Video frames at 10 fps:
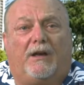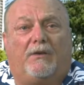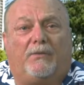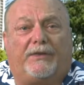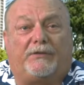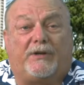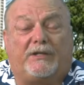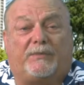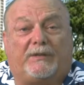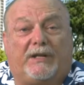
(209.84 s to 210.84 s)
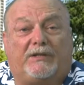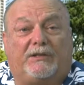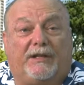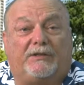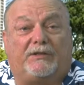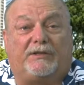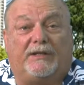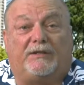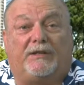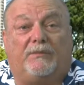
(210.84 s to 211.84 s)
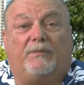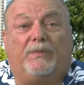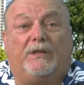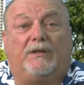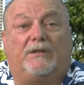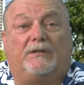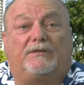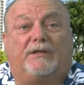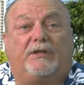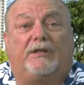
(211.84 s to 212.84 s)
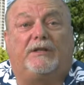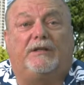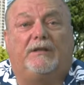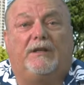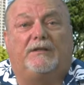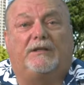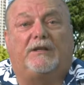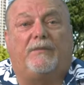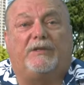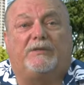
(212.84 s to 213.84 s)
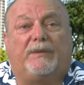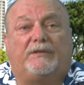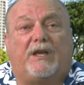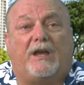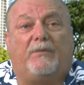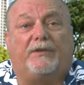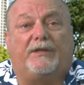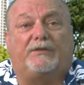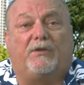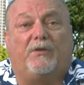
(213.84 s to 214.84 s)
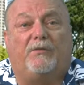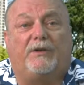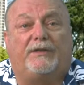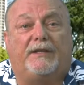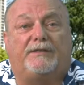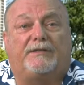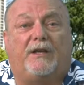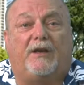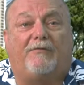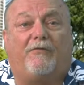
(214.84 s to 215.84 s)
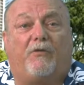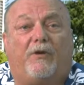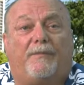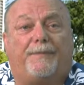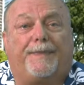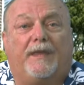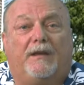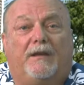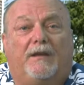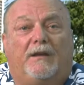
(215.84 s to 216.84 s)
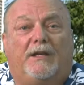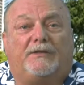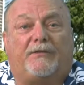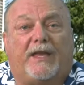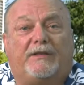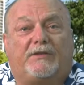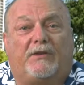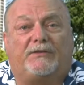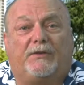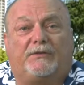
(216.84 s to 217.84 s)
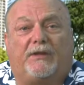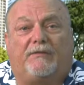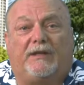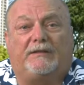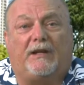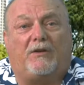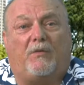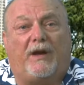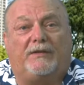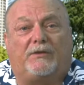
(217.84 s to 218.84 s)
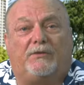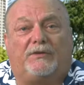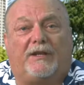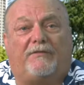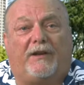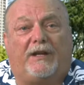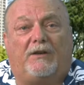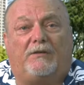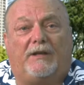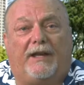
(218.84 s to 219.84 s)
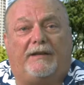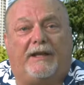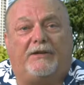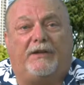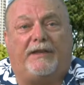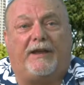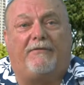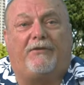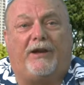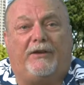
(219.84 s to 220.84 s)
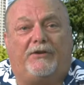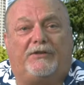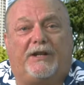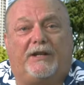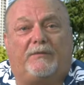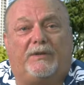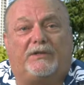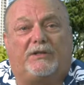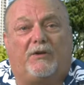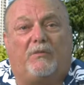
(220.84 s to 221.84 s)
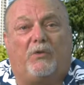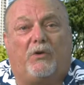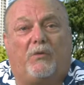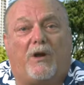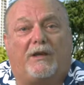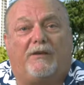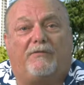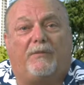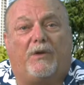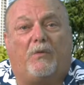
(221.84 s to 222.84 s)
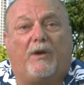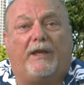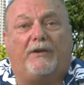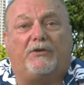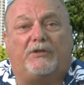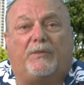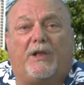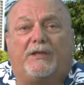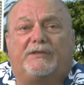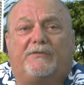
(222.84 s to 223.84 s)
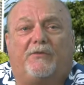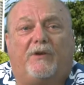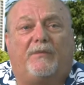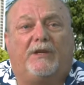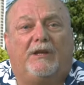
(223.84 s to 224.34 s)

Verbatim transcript: with the transportation legislation being considered to come and spend time with us over at this forum. So thanks also to ThinkTech Hawaii's own Jay Fidel and the ever-energetic Miss Sharon Moriwaki from the Hawaii Energy Policy Forum